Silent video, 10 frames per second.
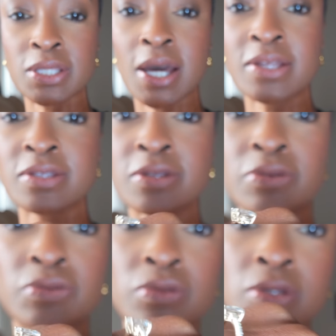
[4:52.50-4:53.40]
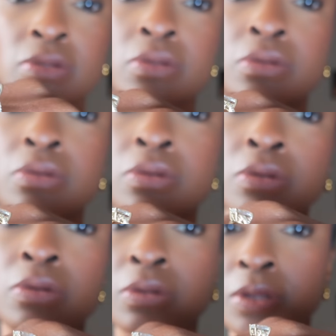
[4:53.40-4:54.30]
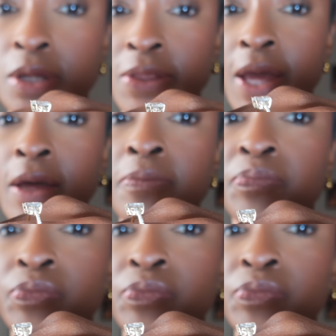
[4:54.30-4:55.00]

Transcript: side stones, look at that.